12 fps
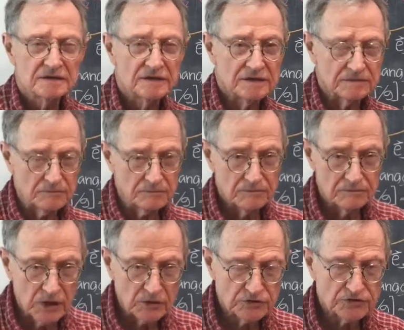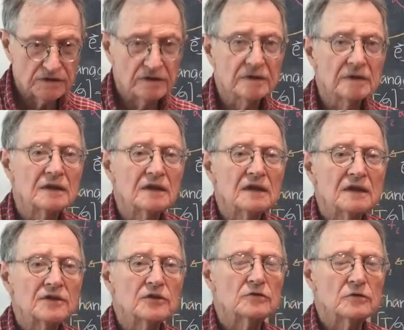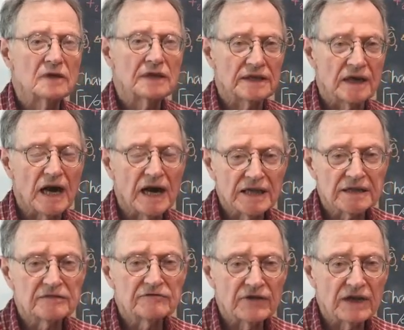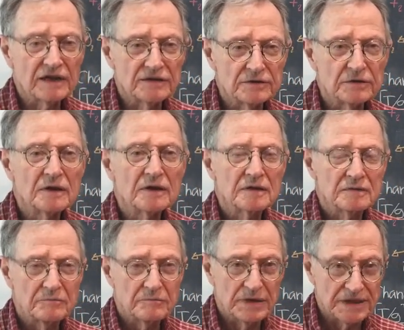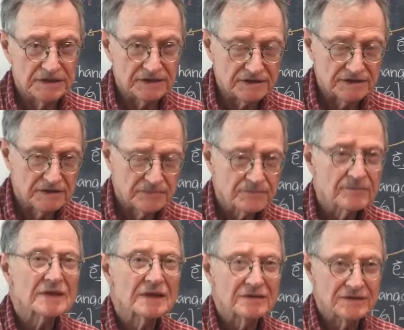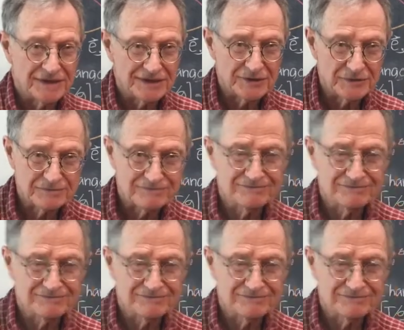the motion to an eigenvalue basis. Thank you.